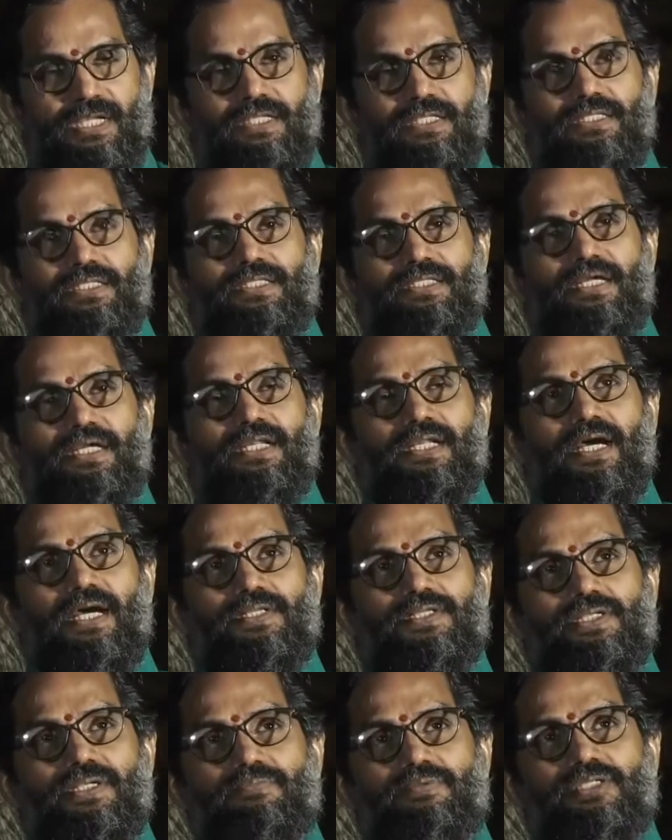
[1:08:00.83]
There are
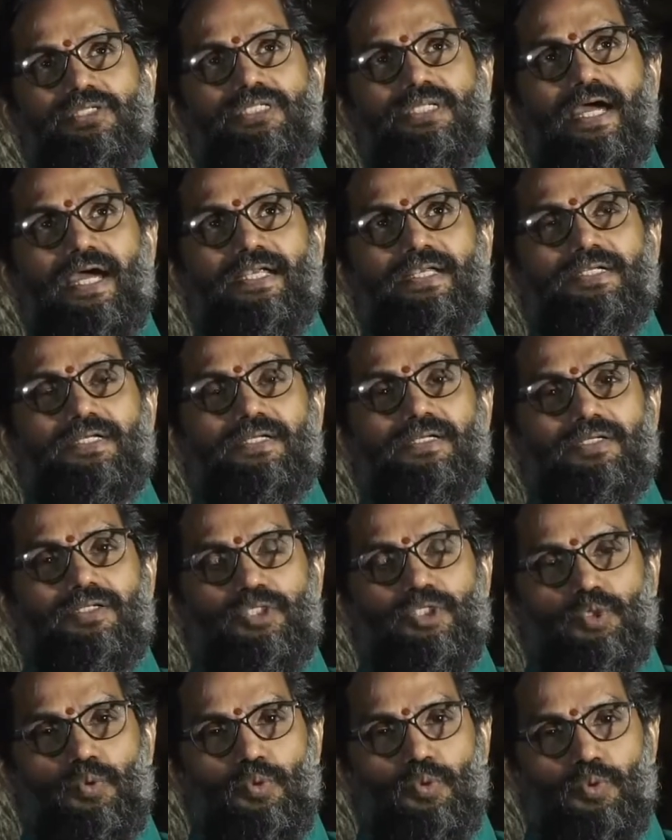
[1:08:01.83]
some standard
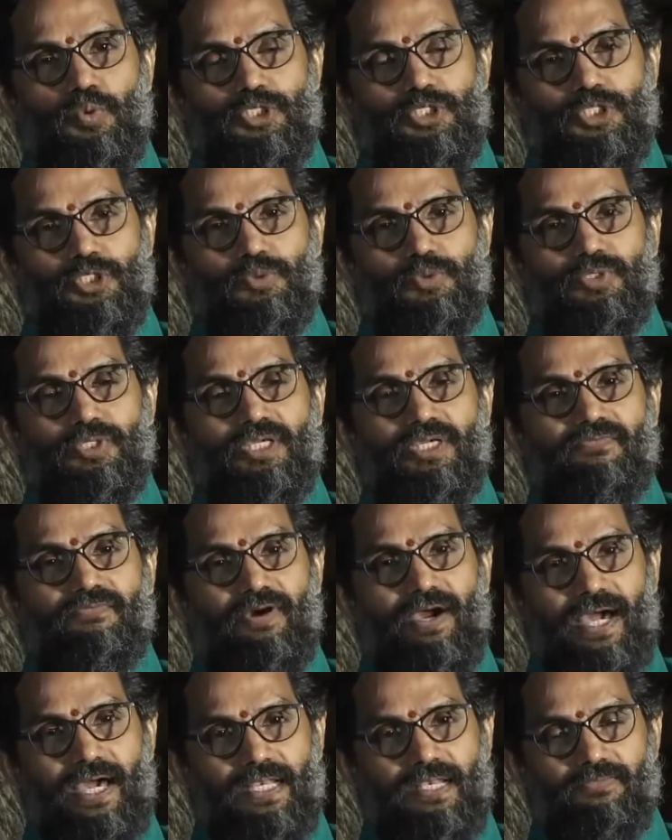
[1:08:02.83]
tools to
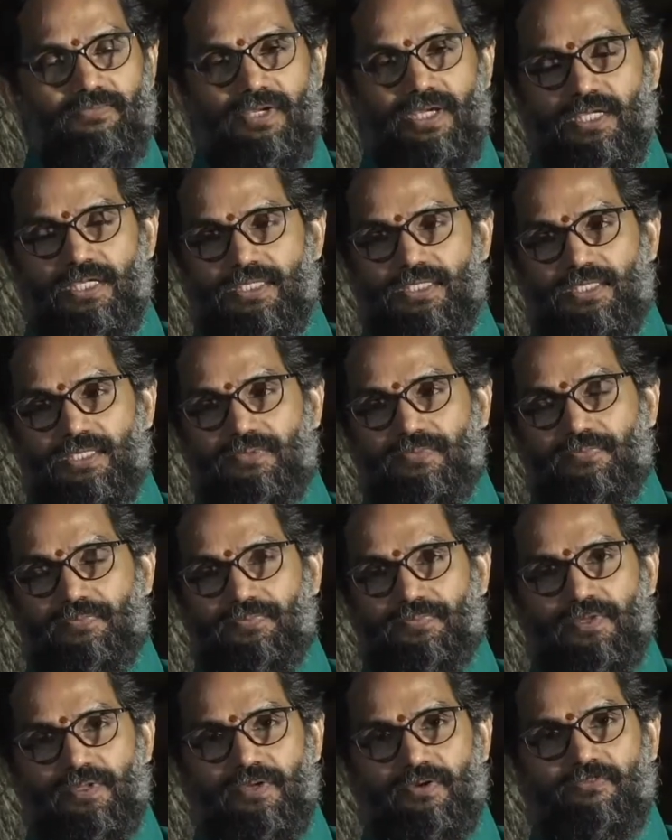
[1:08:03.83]
evaluate
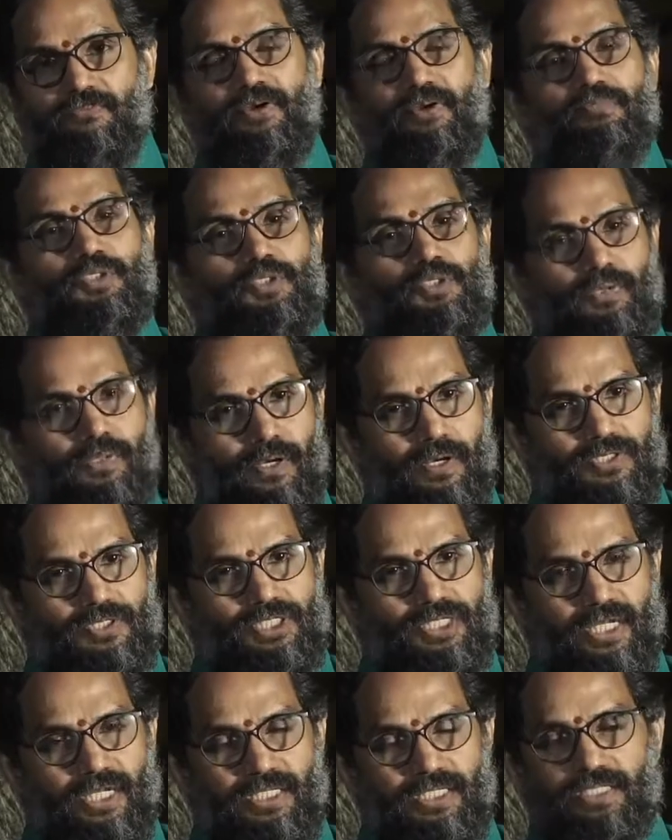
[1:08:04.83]
from your own
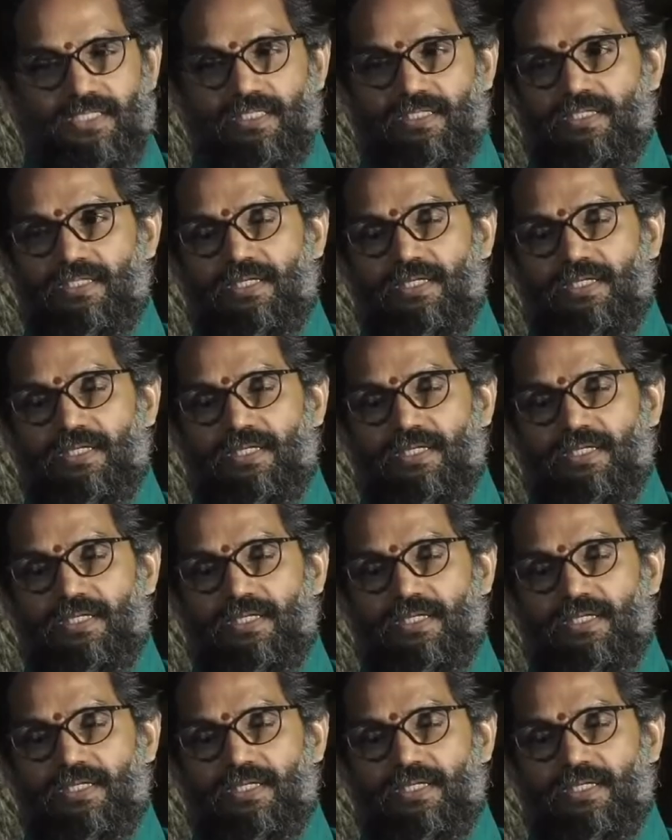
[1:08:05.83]
side